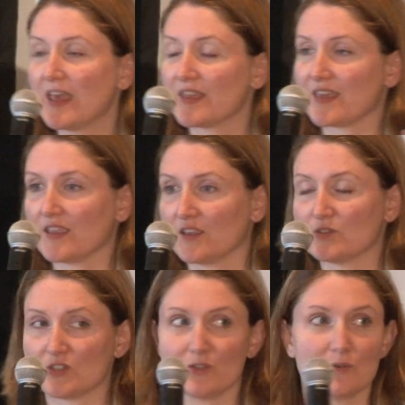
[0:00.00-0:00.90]
thank you
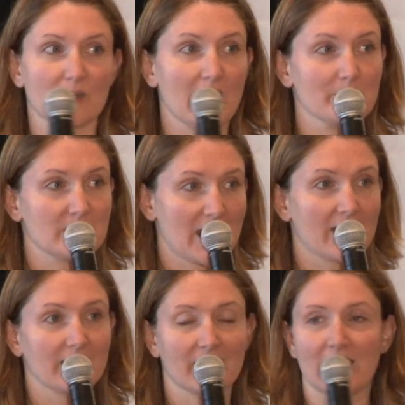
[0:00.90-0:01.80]
to um, NADA
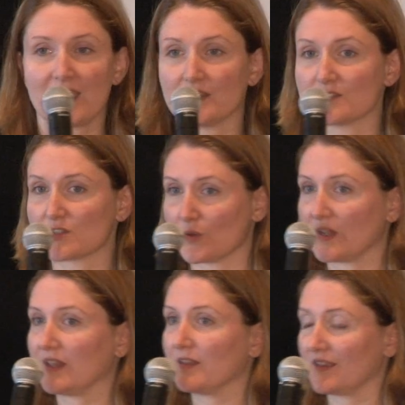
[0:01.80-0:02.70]
and
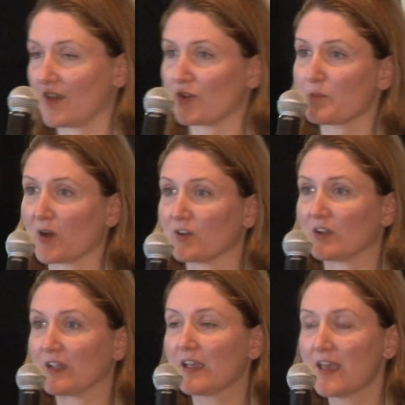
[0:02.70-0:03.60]
SODI and the other partnering